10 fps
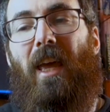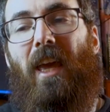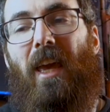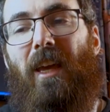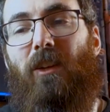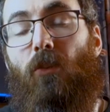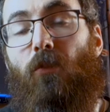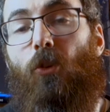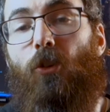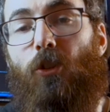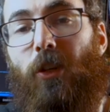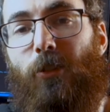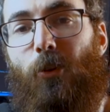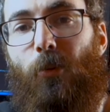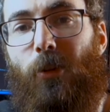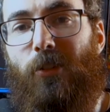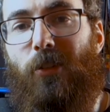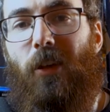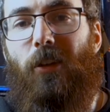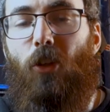And of course, as always,
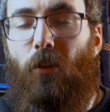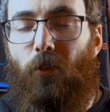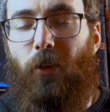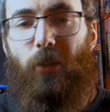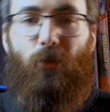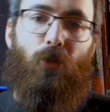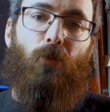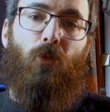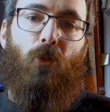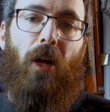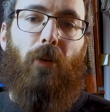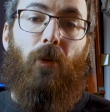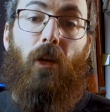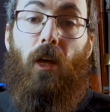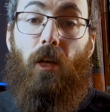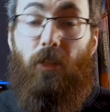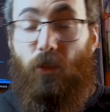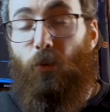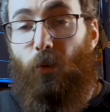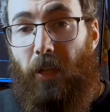don't forget to subscribe.
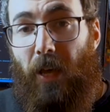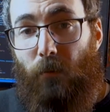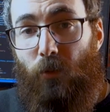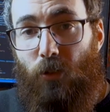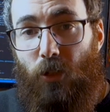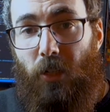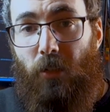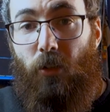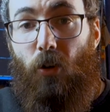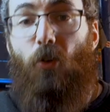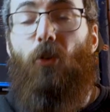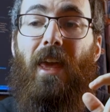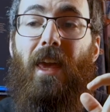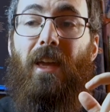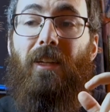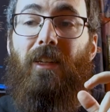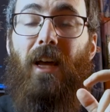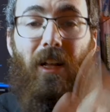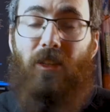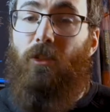This will really help this channel grow, and
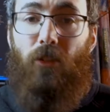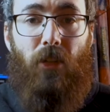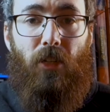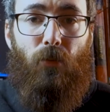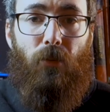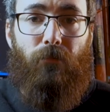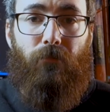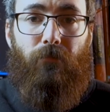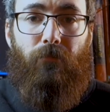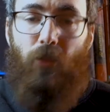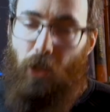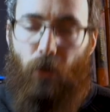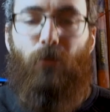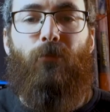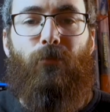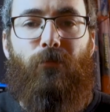I'll see you at the next one. Ciao.